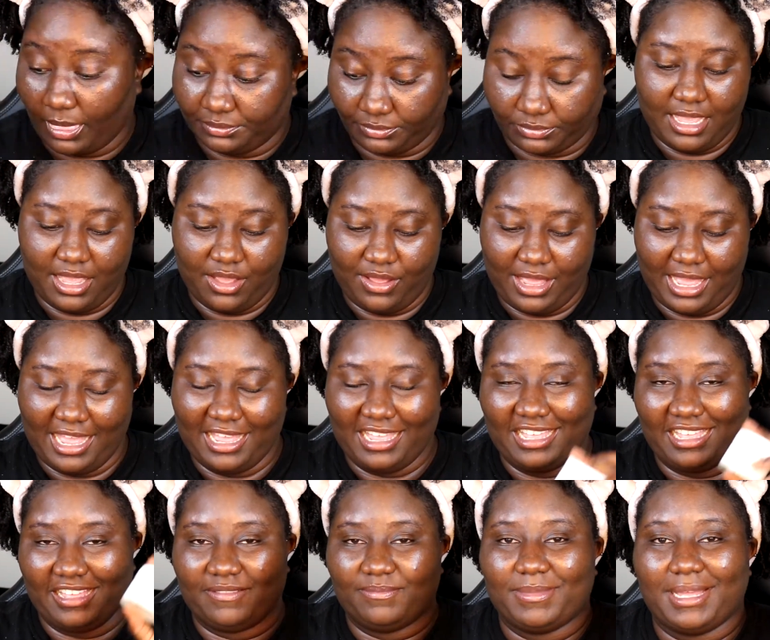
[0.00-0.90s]
Now I
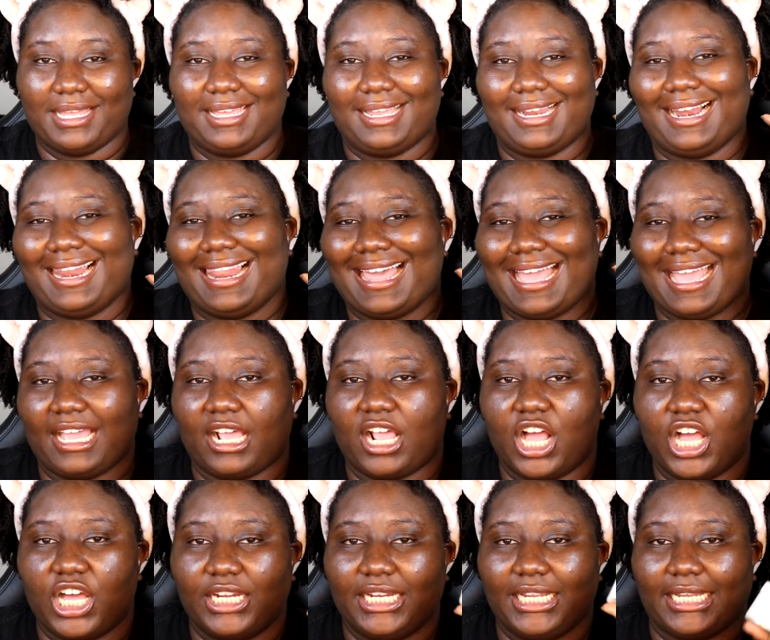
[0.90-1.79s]
have my
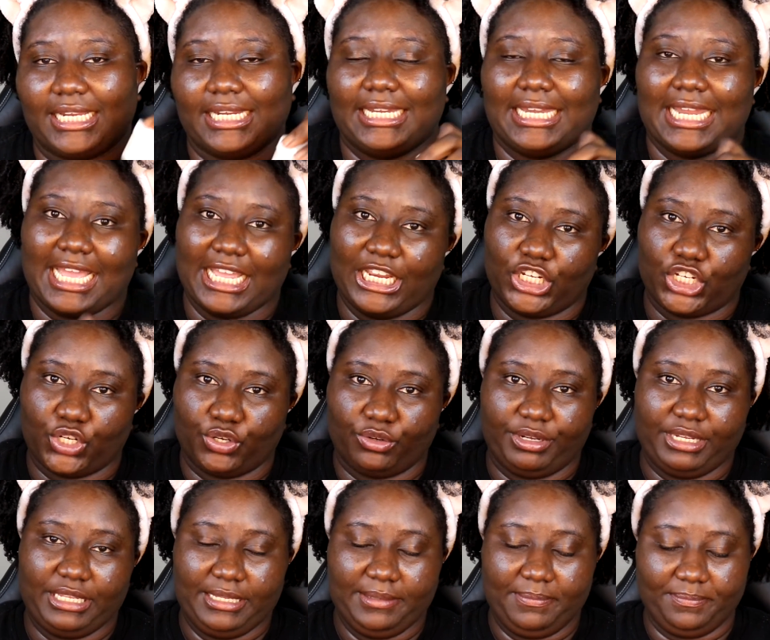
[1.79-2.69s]
glycolic night
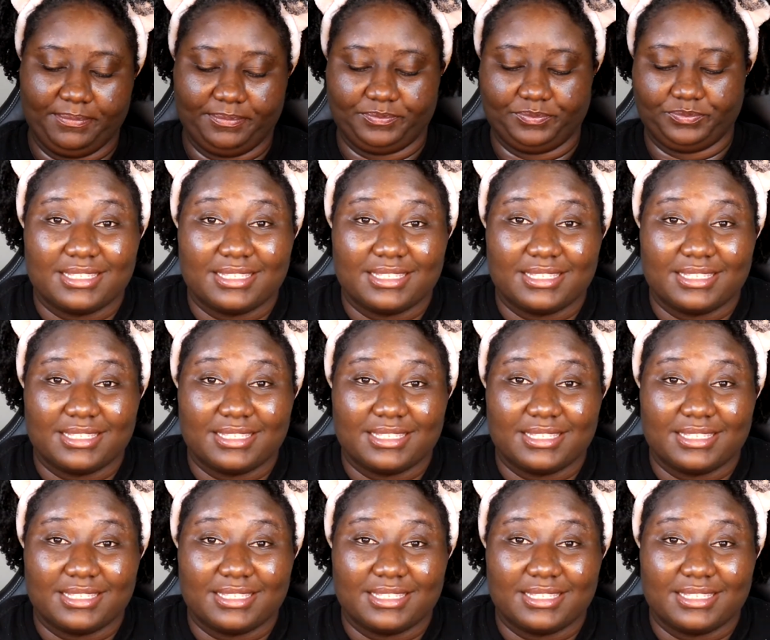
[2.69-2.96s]
cream.